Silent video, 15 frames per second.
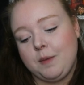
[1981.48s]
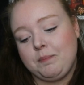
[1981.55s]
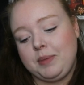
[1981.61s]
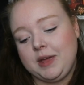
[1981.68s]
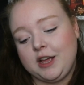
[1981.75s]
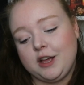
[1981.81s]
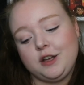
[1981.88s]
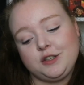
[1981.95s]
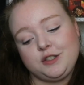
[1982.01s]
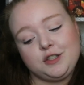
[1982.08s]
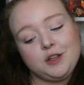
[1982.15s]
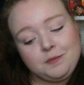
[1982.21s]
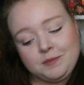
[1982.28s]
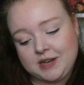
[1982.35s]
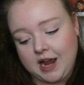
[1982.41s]
because
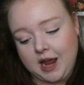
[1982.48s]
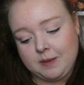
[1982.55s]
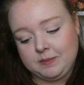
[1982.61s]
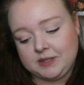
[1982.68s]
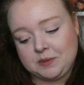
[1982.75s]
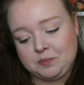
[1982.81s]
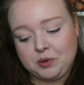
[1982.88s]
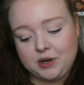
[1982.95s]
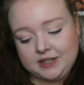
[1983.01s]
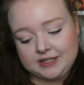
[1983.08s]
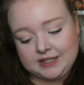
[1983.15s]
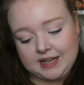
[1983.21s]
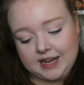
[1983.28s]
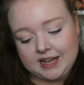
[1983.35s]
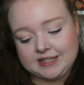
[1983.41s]
sometimes the
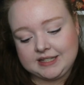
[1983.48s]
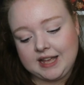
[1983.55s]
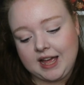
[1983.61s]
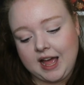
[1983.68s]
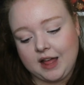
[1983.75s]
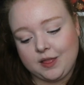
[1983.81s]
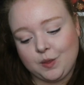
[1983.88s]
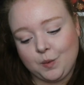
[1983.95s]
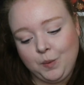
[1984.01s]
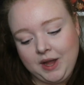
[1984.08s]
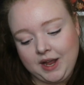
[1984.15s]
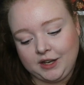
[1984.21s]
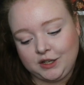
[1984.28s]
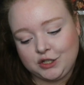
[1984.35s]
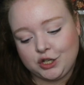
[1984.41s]
princess and the
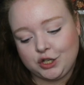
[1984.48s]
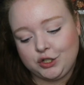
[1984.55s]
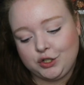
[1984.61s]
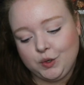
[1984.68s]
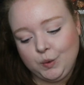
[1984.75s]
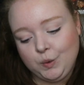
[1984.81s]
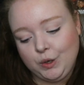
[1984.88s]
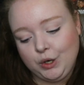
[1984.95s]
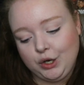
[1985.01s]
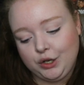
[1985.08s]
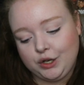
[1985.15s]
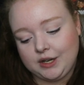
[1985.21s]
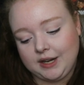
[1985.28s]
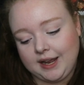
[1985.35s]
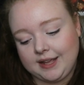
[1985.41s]
witch don't
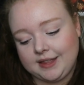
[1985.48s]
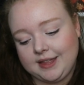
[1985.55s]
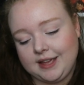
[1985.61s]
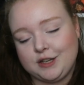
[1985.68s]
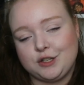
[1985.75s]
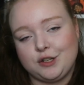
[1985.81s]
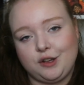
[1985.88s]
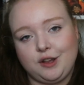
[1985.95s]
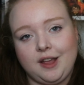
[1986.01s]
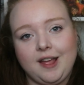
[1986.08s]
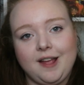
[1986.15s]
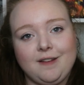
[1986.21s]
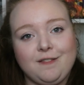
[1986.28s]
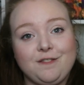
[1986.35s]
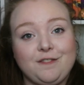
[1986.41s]
look like they do
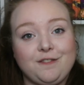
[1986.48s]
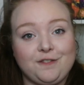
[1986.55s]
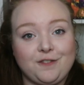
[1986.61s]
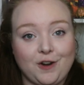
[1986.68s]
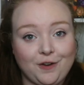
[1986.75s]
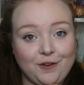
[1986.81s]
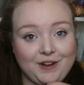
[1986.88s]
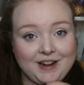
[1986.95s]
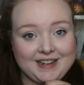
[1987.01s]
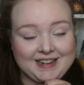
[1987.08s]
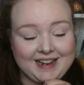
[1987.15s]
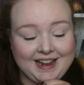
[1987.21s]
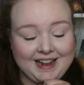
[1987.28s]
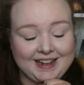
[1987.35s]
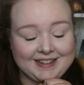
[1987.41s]
in fairy
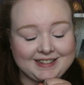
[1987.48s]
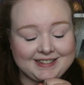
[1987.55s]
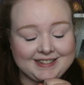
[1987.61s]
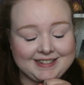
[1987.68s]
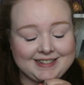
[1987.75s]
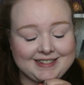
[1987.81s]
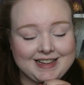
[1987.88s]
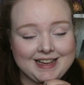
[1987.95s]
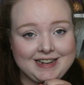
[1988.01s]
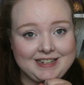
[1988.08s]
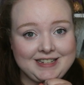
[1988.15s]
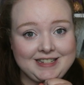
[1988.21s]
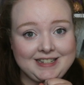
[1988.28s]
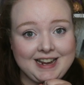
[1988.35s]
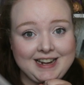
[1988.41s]
tales.
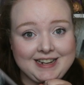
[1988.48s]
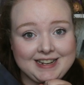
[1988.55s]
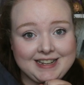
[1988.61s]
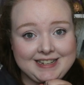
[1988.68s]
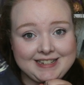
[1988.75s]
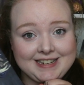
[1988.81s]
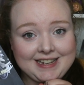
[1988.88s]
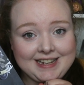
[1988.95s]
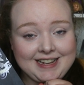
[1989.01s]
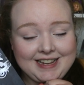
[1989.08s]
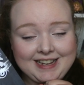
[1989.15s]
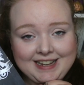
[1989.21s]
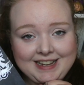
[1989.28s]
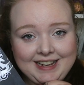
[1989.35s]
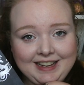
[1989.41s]
Ding ding
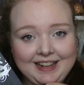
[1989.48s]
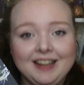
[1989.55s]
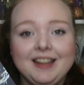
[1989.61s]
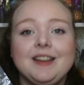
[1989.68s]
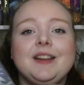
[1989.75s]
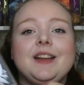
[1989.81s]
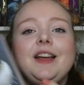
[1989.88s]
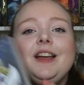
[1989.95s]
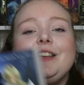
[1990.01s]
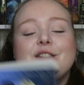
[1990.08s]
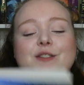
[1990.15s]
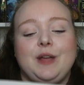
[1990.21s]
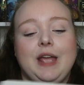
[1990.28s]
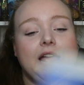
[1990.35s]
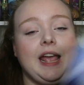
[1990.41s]
ding.
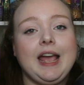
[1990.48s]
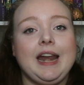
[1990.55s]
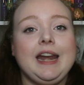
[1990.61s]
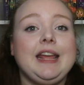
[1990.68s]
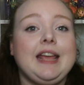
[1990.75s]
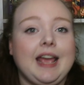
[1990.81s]
So you can kind of